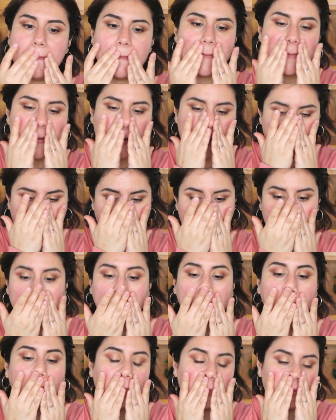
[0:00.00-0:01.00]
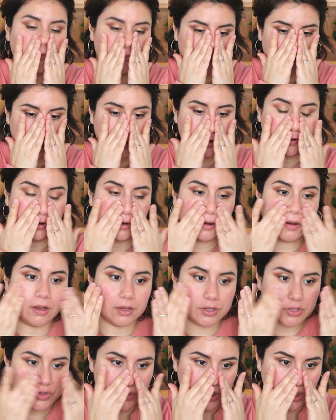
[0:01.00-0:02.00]
Wow, we're very
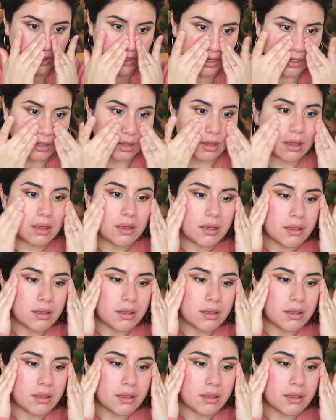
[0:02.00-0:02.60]
hydrating.